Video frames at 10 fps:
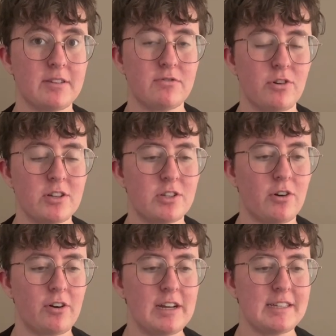of short
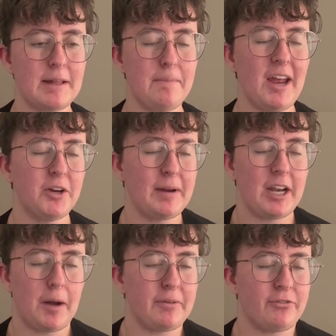stories that may or may
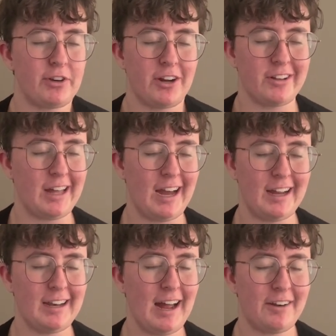not be free
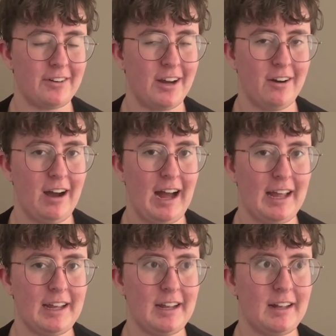online. I don't know.
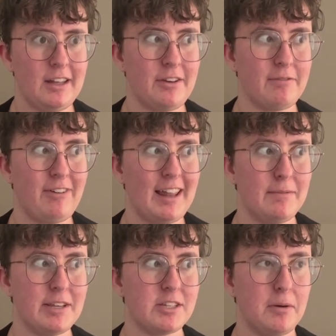You can find
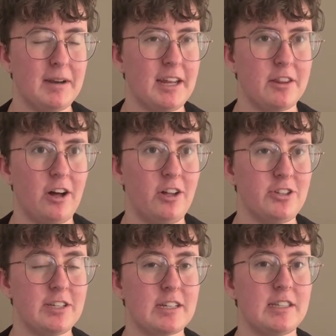them in so many
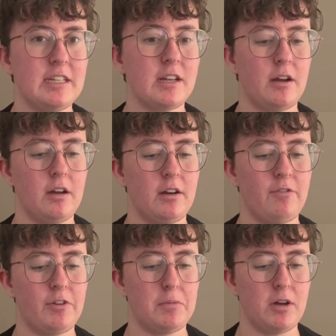anthologies because these are,
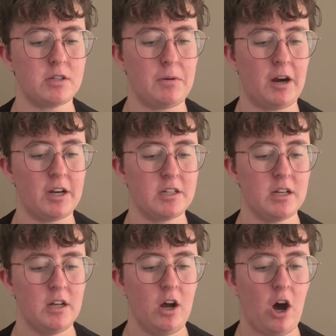for the most part,
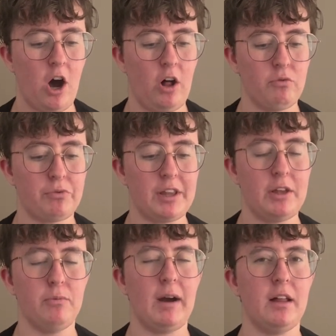all
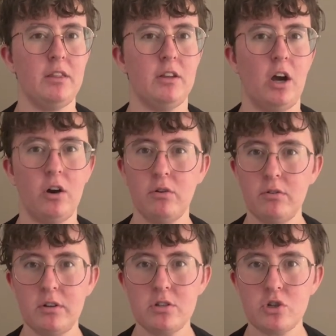really
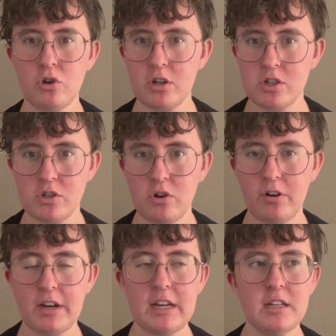well-known short
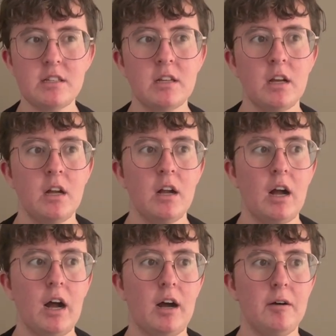stories
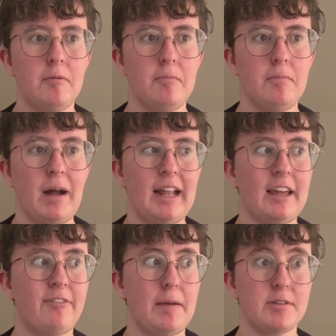
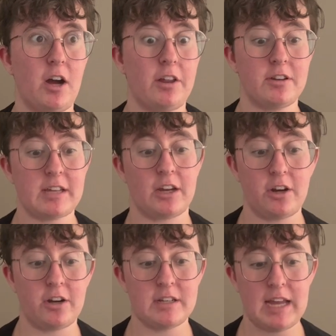by famous authors like
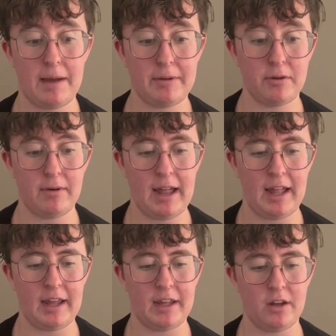Ernest
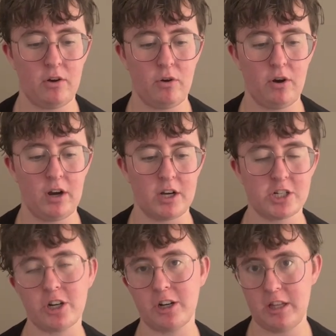Hemingway or
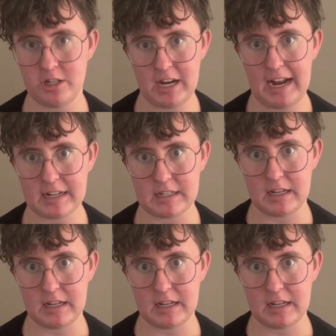Shirley Jackson.